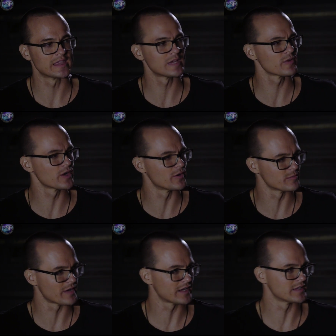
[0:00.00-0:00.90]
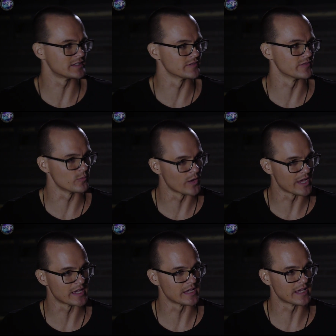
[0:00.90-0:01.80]
I think we're going about it a different
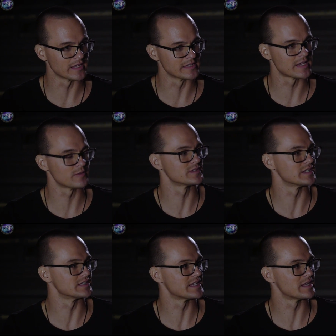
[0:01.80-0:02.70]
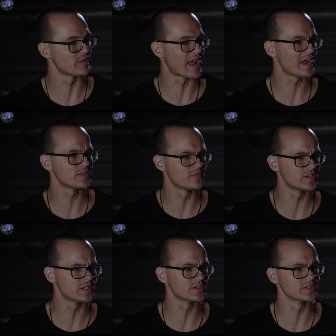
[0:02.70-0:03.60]
way. At least that was the intent. But how do you
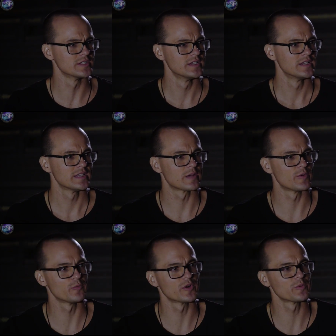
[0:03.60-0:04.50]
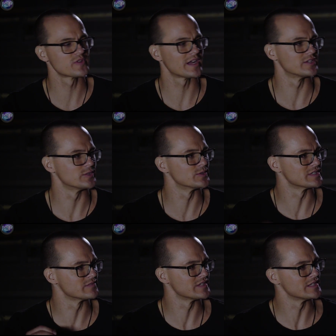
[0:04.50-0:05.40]
feel? Like, what are we trying to do
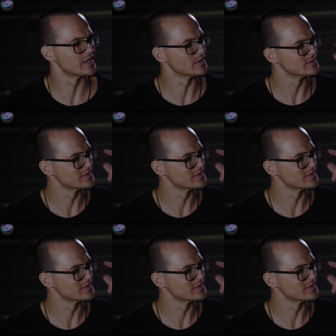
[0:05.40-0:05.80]
with this video?